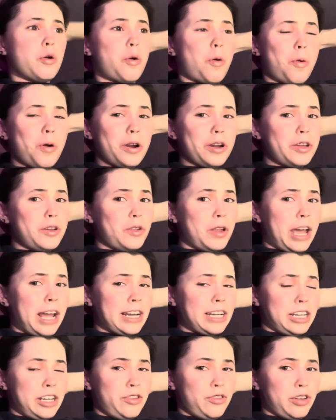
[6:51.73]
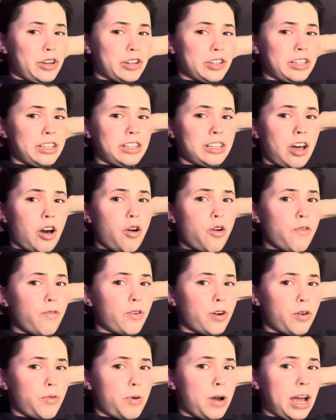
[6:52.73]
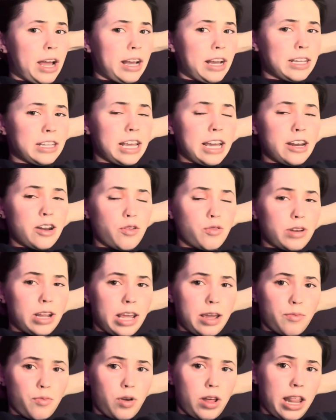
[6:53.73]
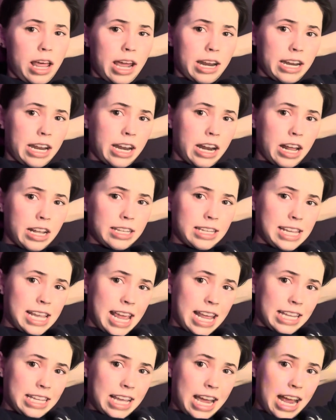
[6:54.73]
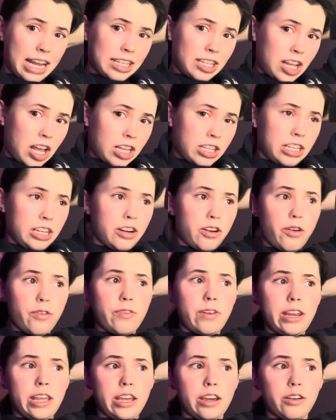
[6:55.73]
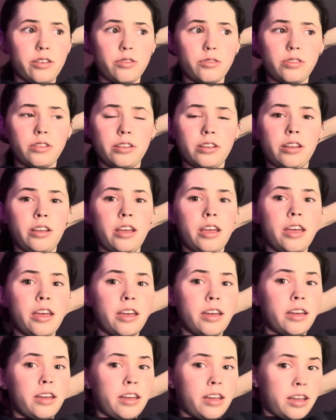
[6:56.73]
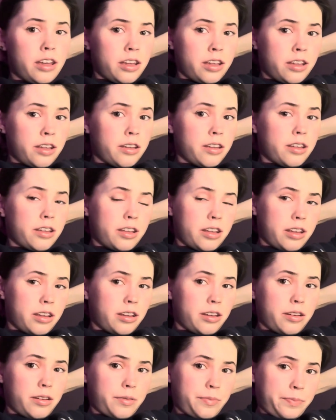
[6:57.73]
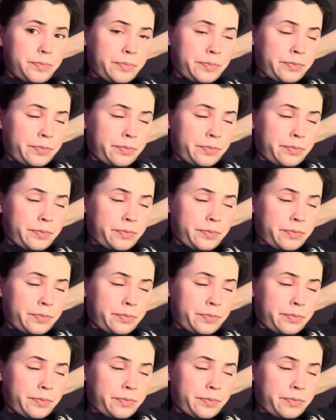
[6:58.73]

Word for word: who are you lying to? Yourself or what? Because I know damn well I did not see, I saw zero videos. Um,